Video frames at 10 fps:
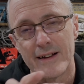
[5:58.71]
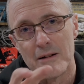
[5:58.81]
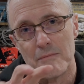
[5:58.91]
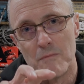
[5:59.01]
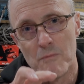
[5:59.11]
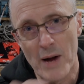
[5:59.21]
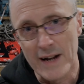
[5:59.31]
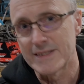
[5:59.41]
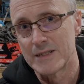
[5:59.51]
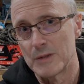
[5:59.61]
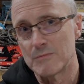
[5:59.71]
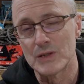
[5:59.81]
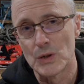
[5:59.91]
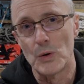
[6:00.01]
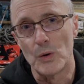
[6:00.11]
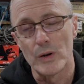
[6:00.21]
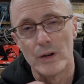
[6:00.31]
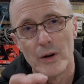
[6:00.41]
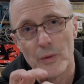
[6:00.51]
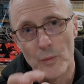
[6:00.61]
maximum torque
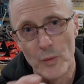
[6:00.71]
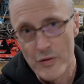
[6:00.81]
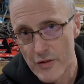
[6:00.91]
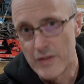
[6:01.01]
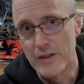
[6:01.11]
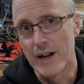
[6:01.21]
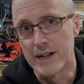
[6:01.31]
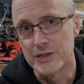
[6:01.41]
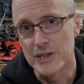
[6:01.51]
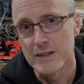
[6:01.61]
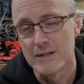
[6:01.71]
within the engine,